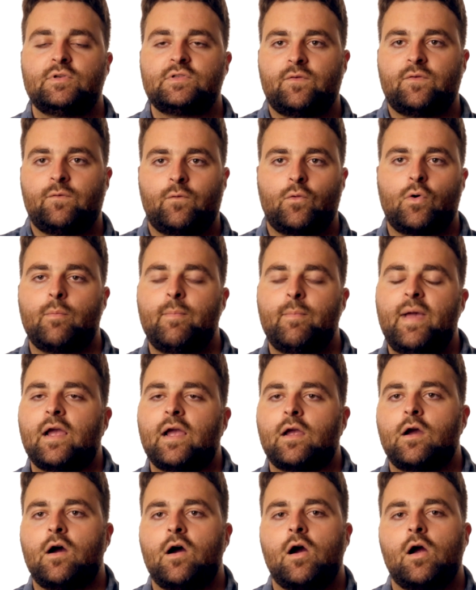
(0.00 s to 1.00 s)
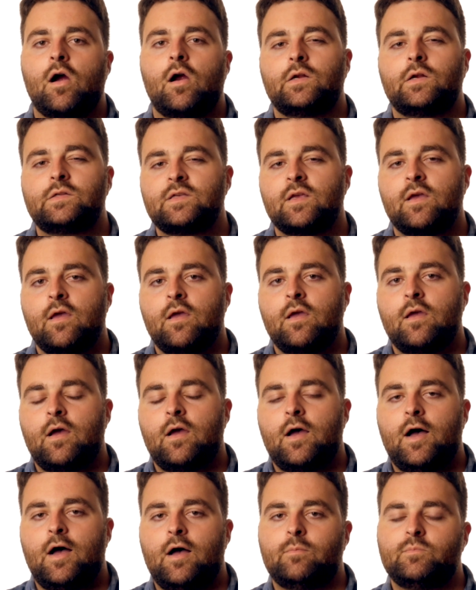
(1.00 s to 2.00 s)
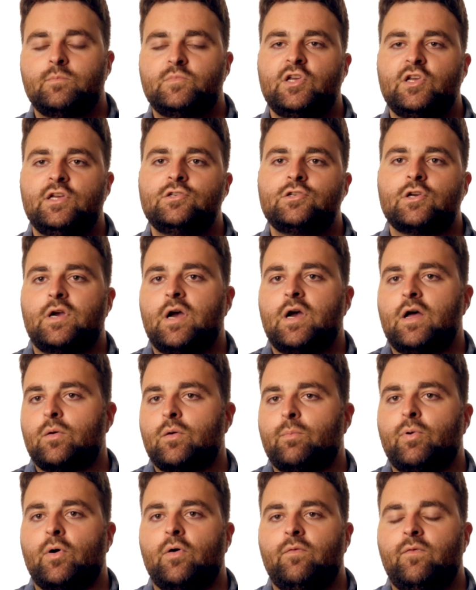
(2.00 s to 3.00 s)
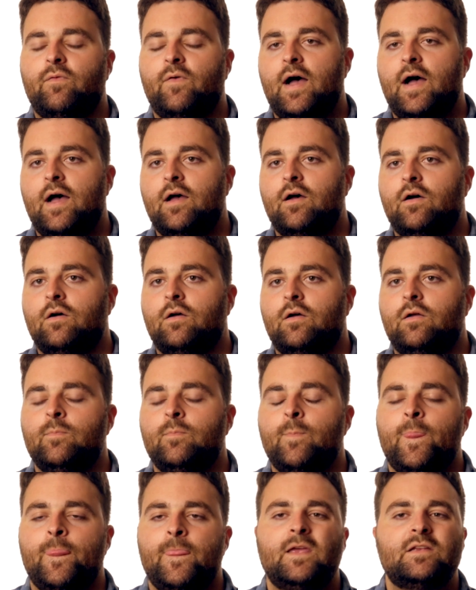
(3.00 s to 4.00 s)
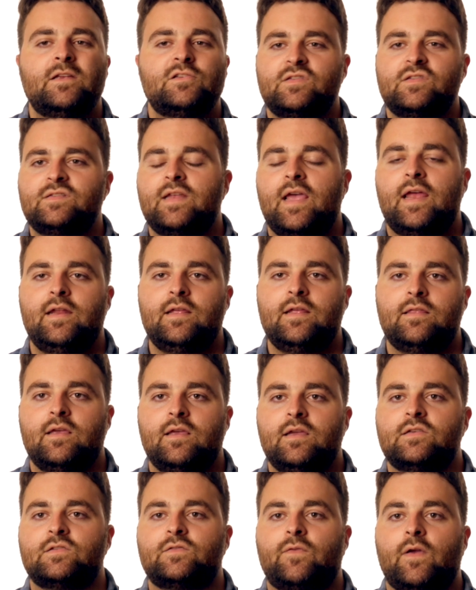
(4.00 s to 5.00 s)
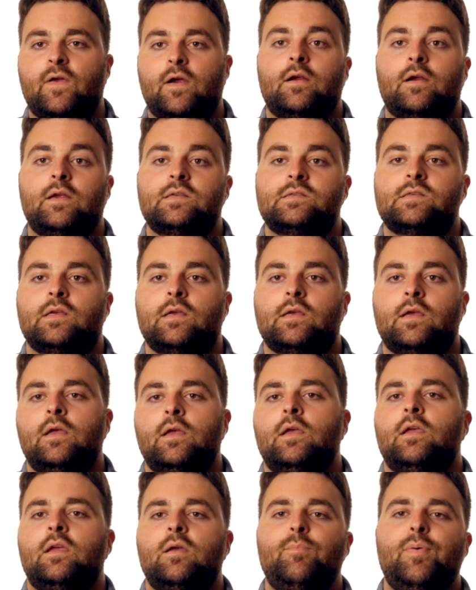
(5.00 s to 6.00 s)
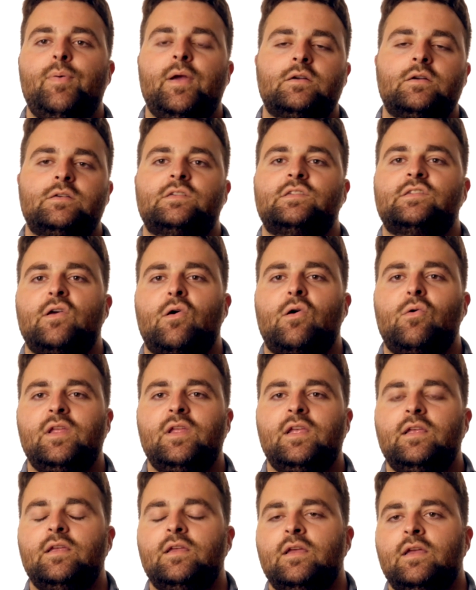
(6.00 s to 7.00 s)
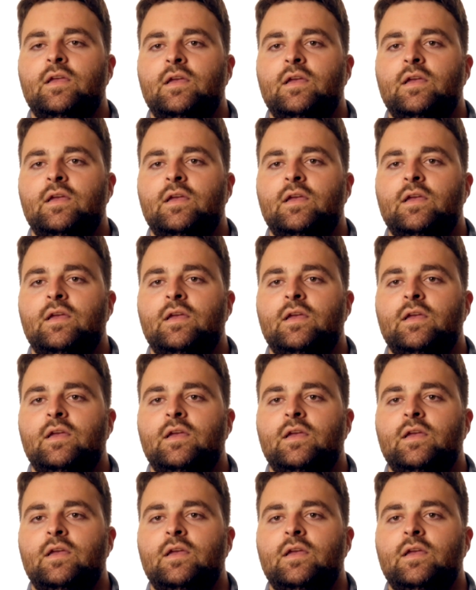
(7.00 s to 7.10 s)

to format cards, change your color profile, and just anything is very easy. Compared to Sony,